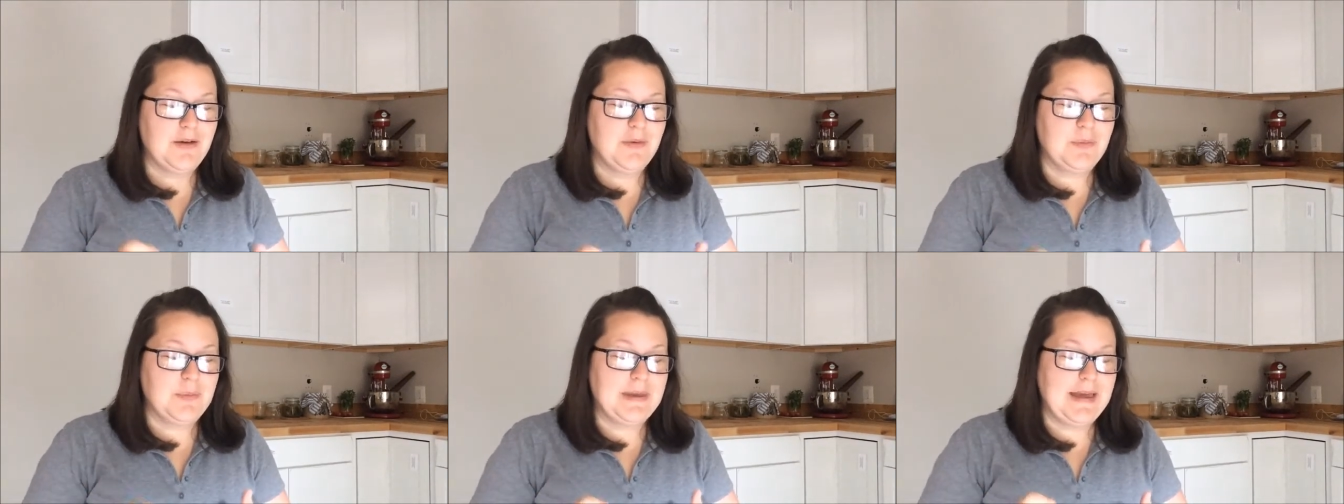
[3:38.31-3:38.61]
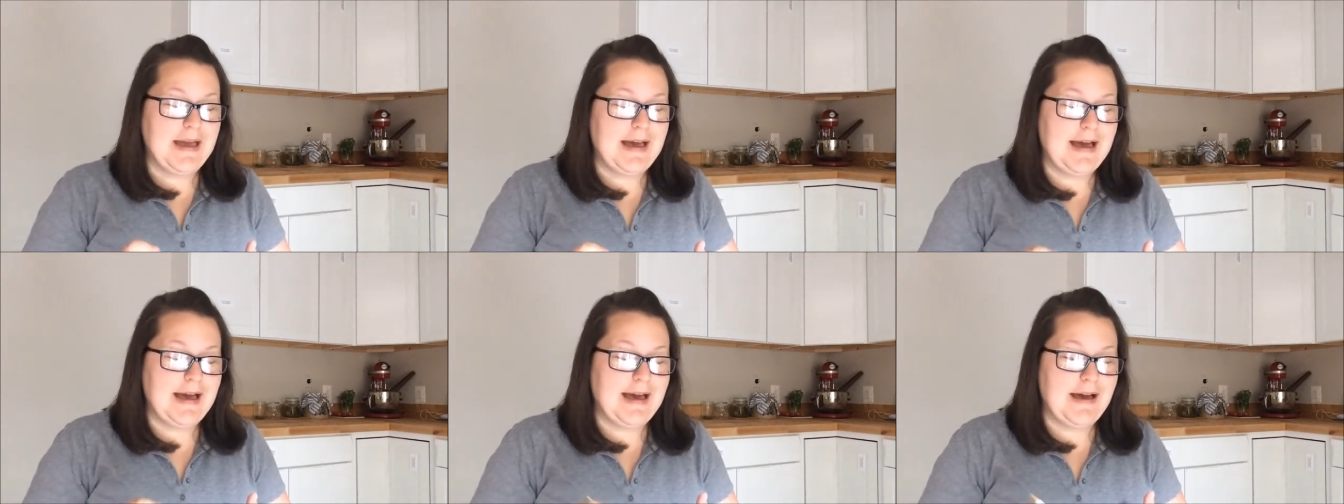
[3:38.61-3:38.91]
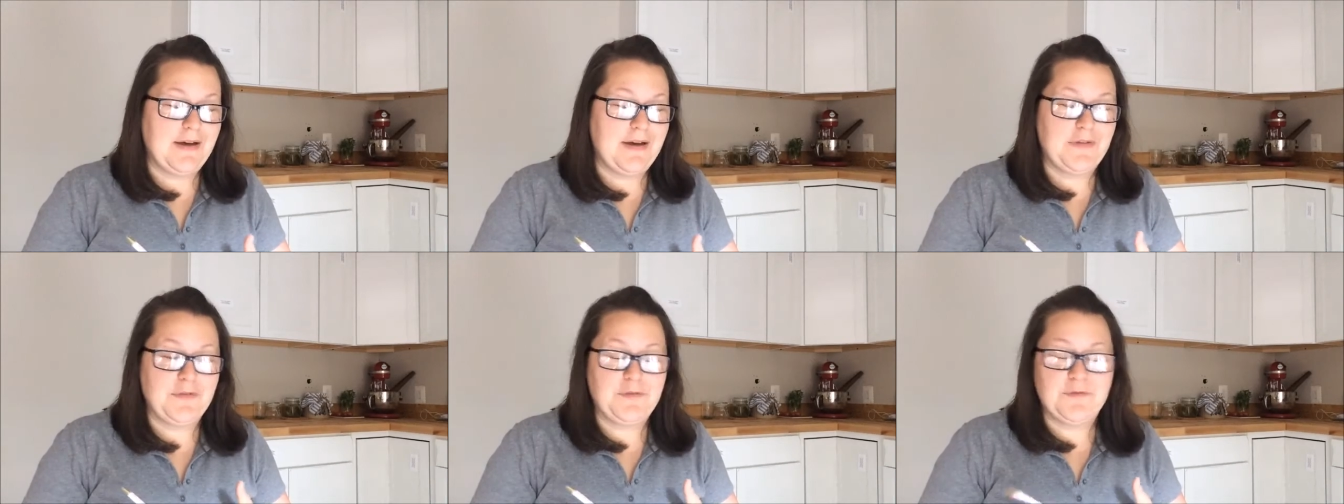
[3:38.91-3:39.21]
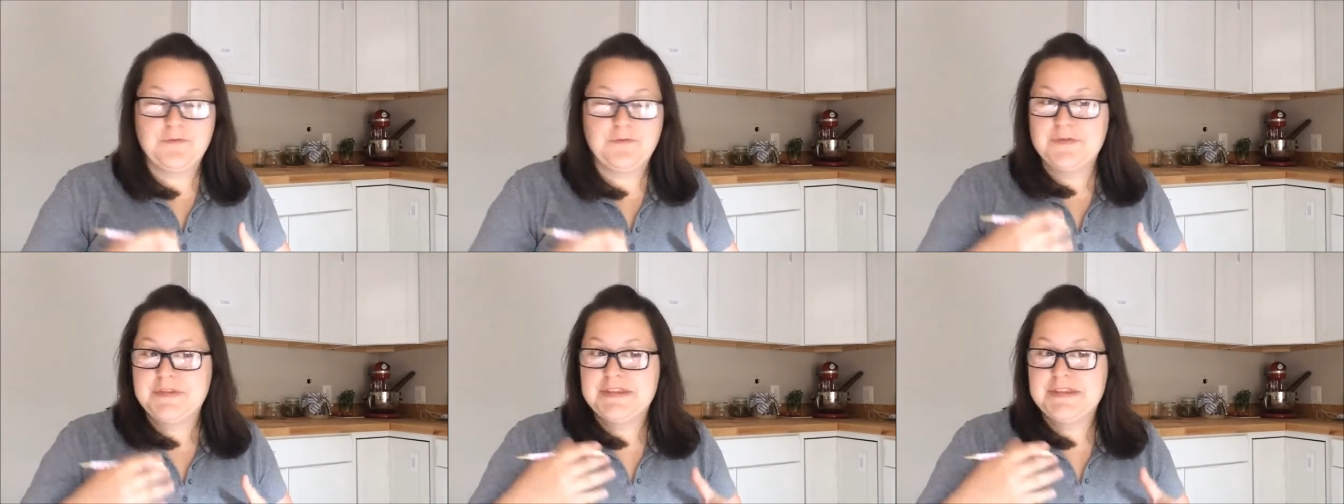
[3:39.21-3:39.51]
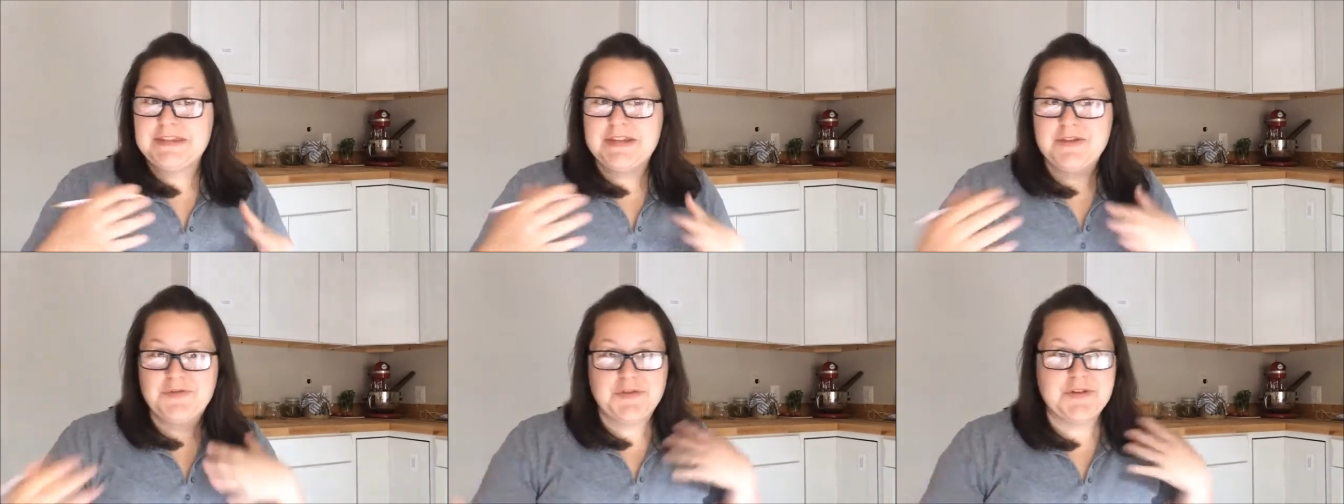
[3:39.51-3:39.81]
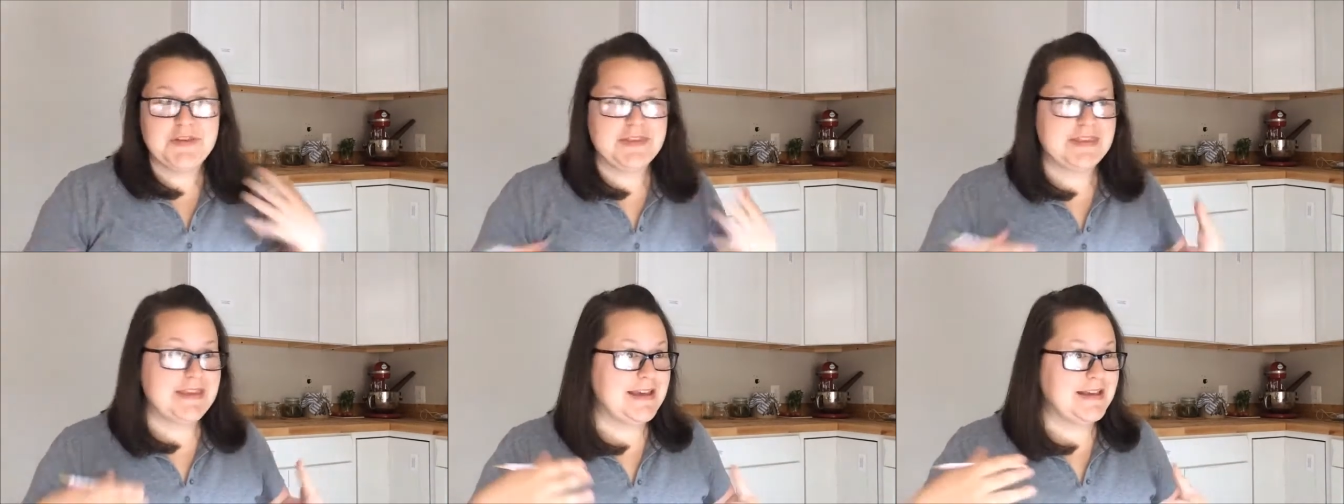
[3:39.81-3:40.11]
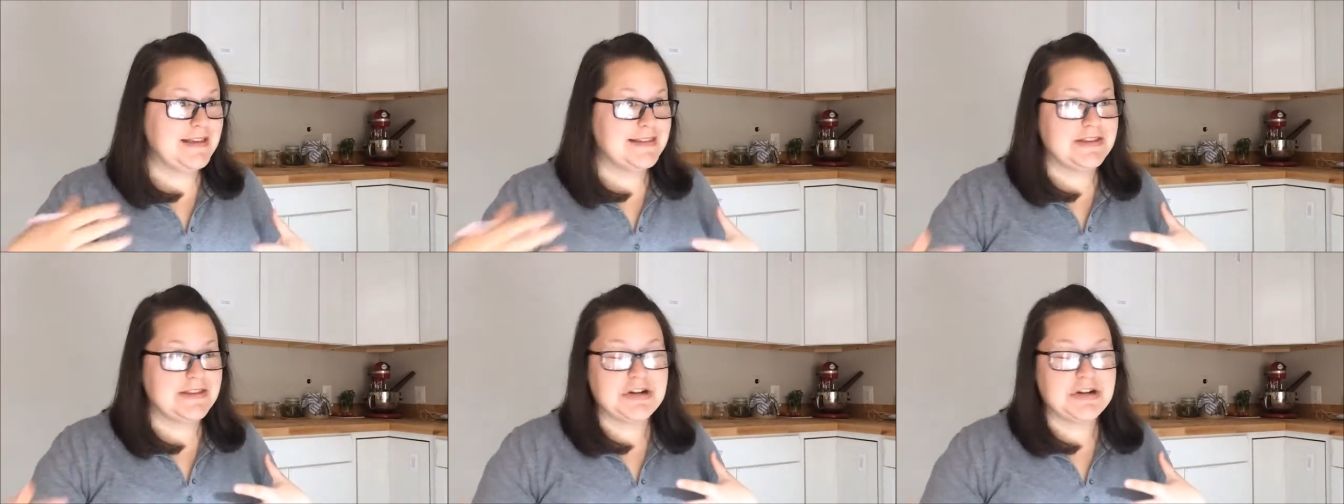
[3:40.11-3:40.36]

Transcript: We have different things